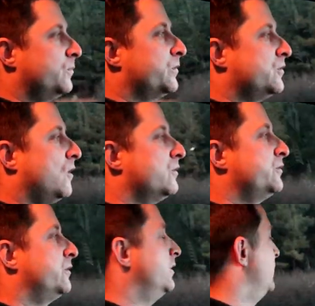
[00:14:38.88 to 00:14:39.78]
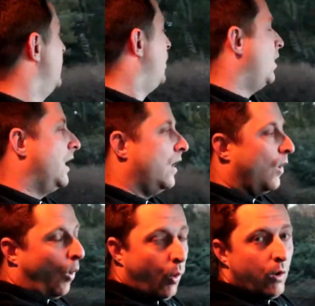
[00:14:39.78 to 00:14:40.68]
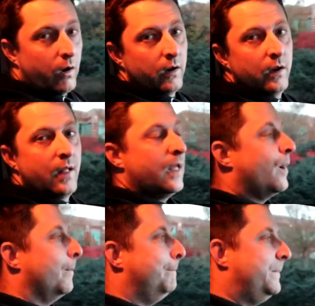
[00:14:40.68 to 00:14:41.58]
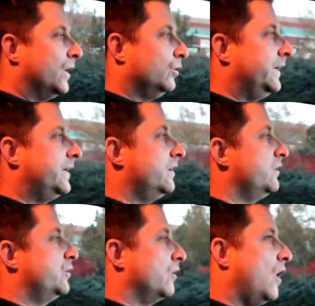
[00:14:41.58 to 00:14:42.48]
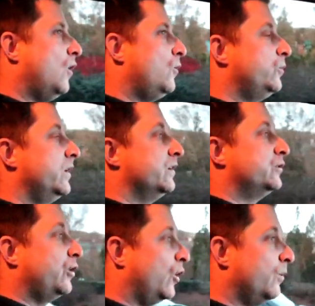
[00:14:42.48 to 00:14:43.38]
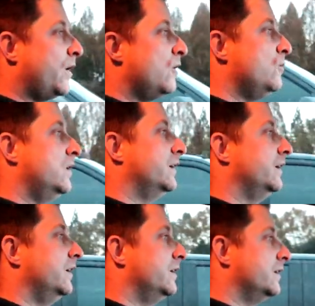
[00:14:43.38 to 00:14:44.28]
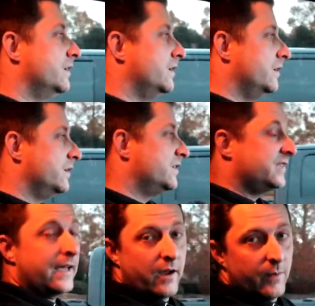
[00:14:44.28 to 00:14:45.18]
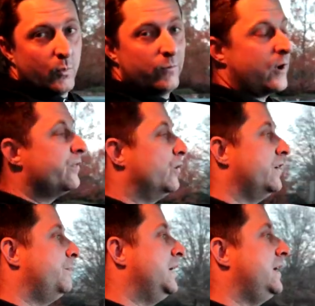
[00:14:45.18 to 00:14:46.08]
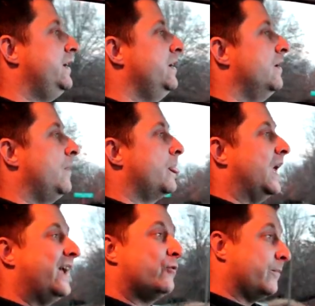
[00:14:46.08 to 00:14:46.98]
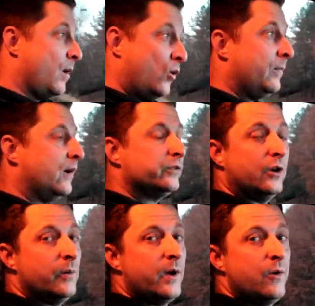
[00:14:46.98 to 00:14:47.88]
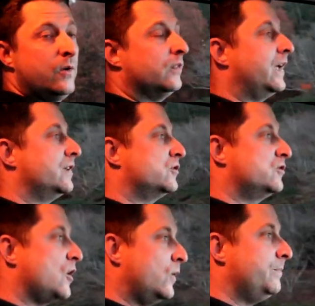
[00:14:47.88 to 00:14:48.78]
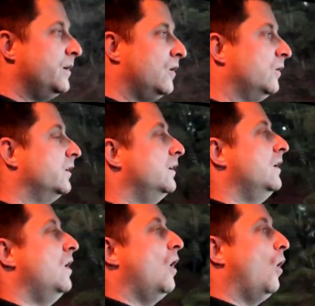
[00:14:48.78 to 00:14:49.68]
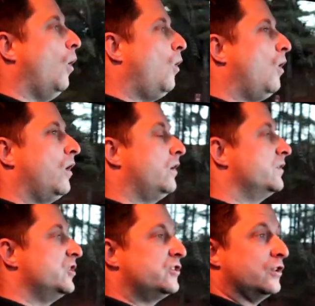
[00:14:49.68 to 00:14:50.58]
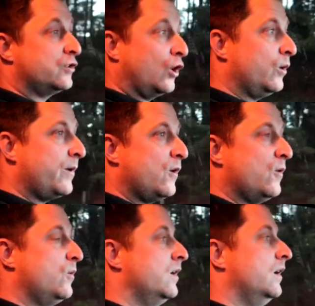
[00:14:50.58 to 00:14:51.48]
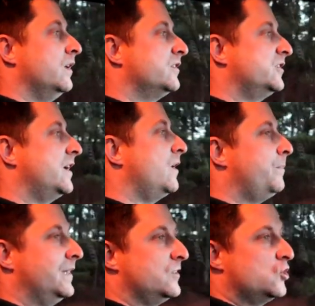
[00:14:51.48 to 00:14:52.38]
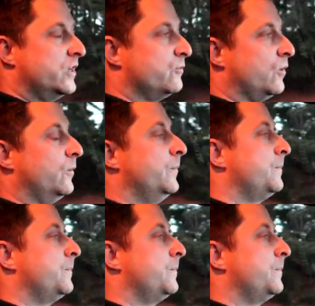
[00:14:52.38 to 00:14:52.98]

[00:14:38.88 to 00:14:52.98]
supercharger or building your own turbo setup, whether it be a remote mount turbo like Joey built or just a turbo setup in general.